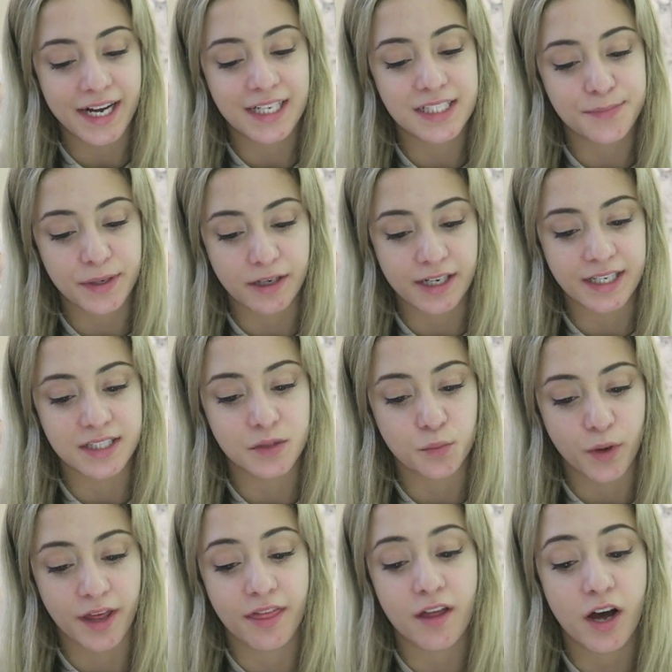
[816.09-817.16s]
experience
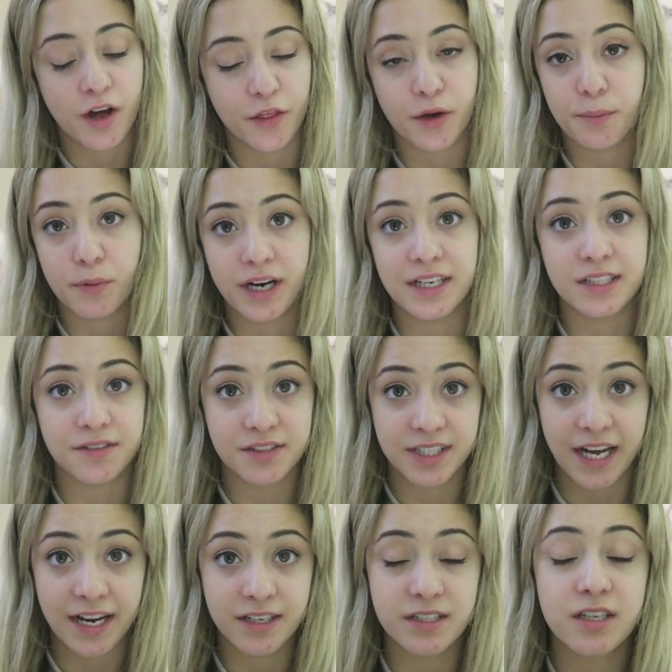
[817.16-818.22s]
with other brands of
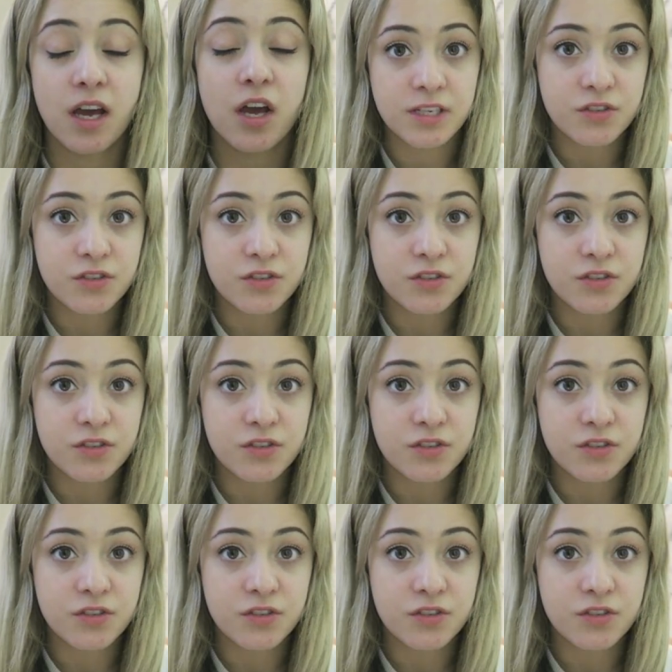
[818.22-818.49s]
skates?